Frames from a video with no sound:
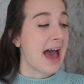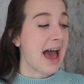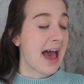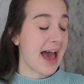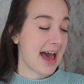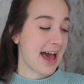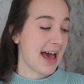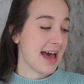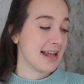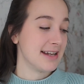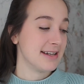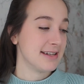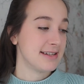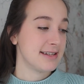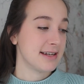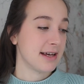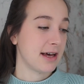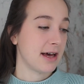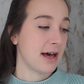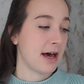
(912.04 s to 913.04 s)
And
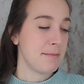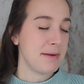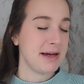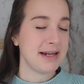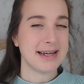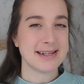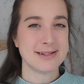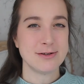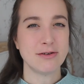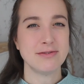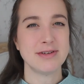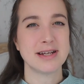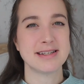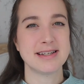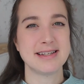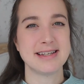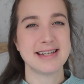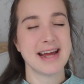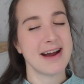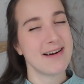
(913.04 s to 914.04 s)
I mean, it's not
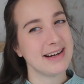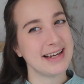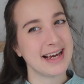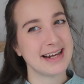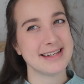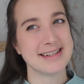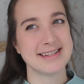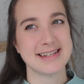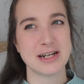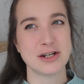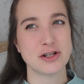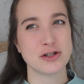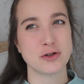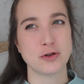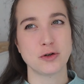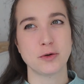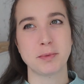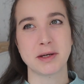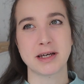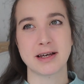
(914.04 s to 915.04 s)
necessarily an
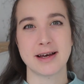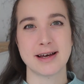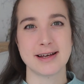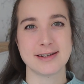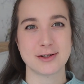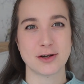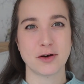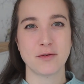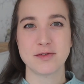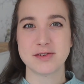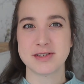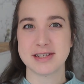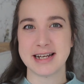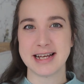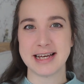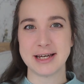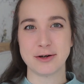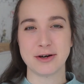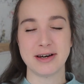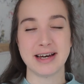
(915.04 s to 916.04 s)
essential because obviously
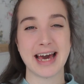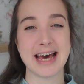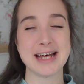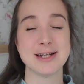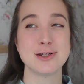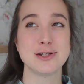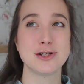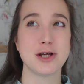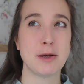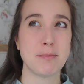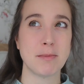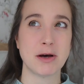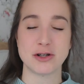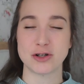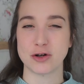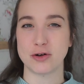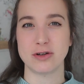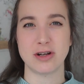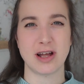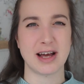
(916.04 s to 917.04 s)
you can get so much
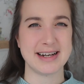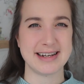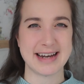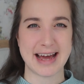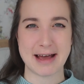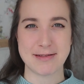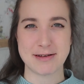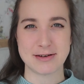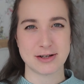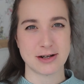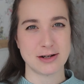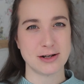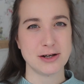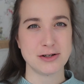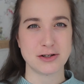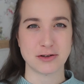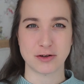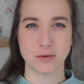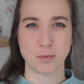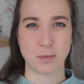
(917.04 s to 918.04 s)
online now. There's
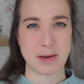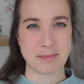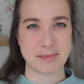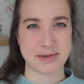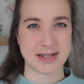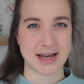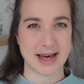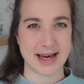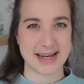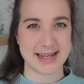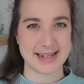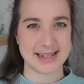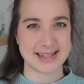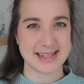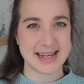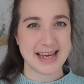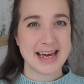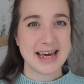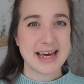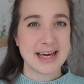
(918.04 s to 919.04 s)
loads of good websites.
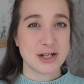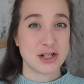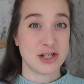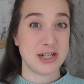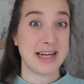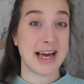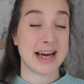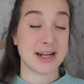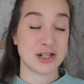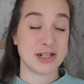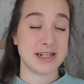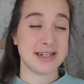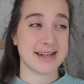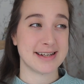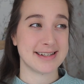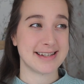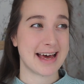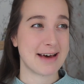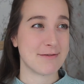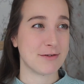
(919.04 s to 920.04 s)
She actually
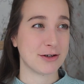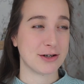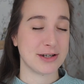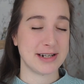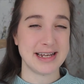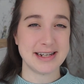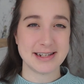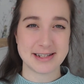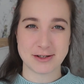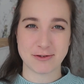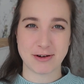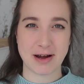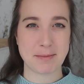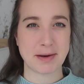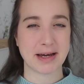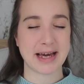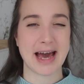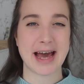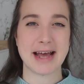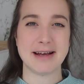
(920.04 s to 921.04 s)
does have a good Instagram
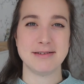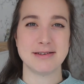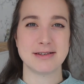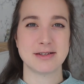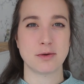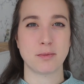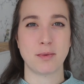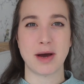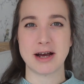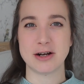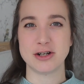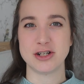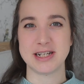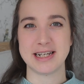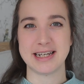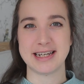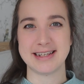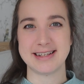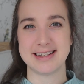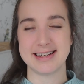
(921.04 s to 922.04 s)
account where
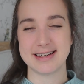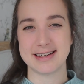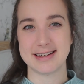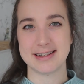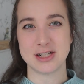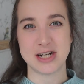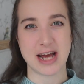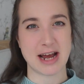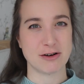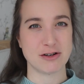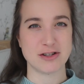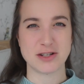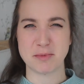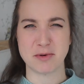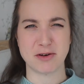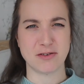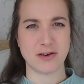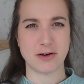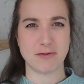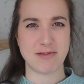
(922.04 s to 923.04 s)
she shares some
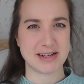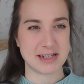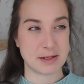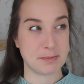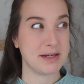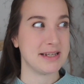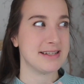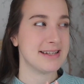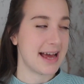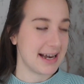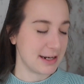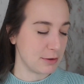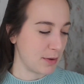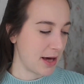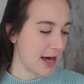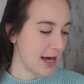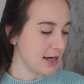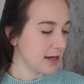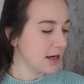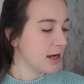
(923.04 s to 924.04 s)
of her recipes
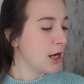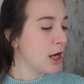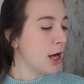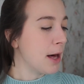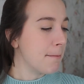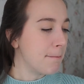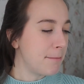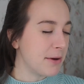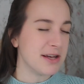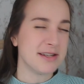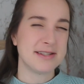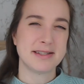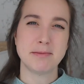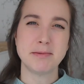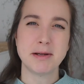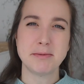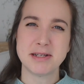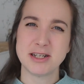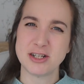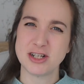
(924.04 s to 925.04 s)
anyway. But
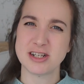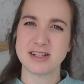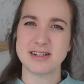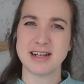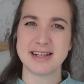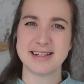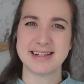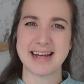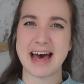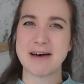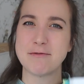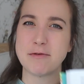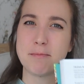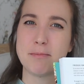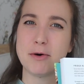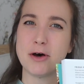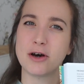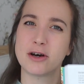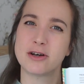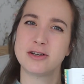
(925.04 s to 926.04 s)
sometimes it's just nice to have a
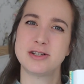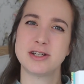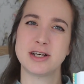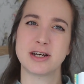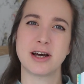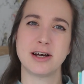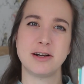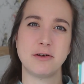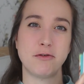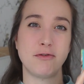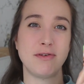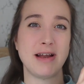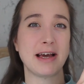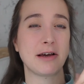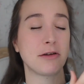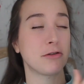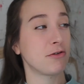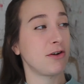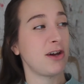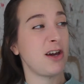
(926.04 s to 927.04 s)
book to kind of
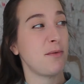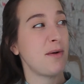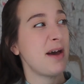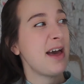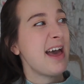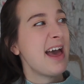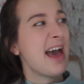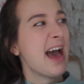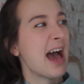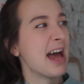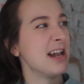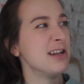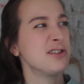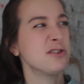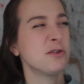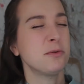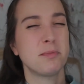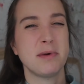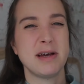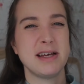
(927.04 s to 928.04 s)
flick through, and it's
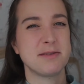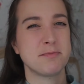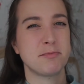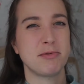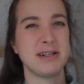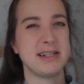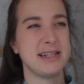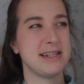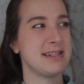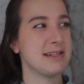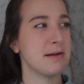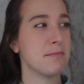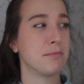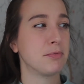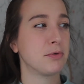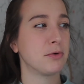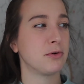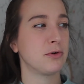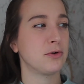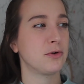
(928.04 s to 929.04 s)
all it's pretty
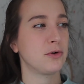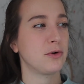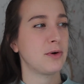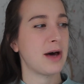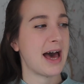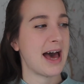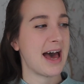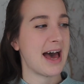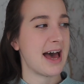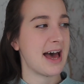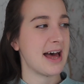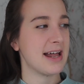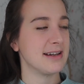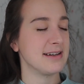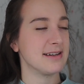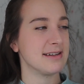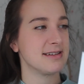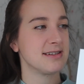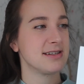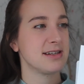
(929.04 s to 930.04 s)
simple,
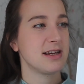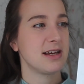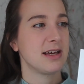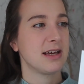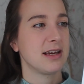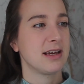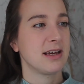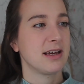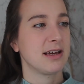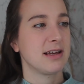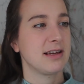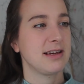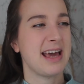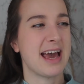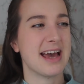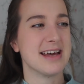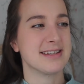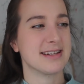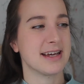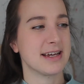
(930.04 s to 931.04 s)
and
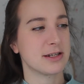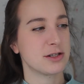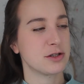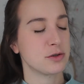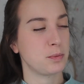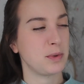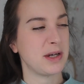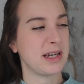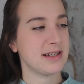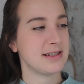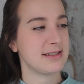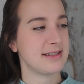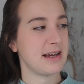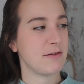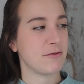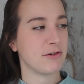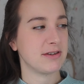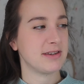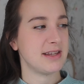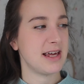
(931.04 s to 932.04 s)
yeah, it's like sweet,
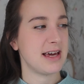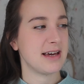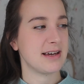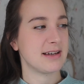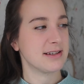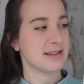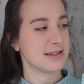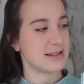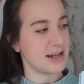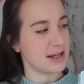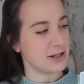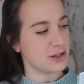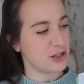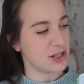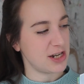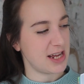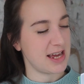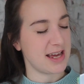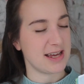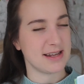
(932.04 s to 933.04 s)
savoury things,
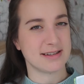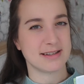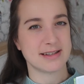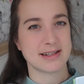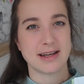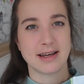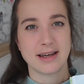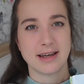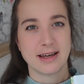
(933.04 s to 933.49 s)
lunches,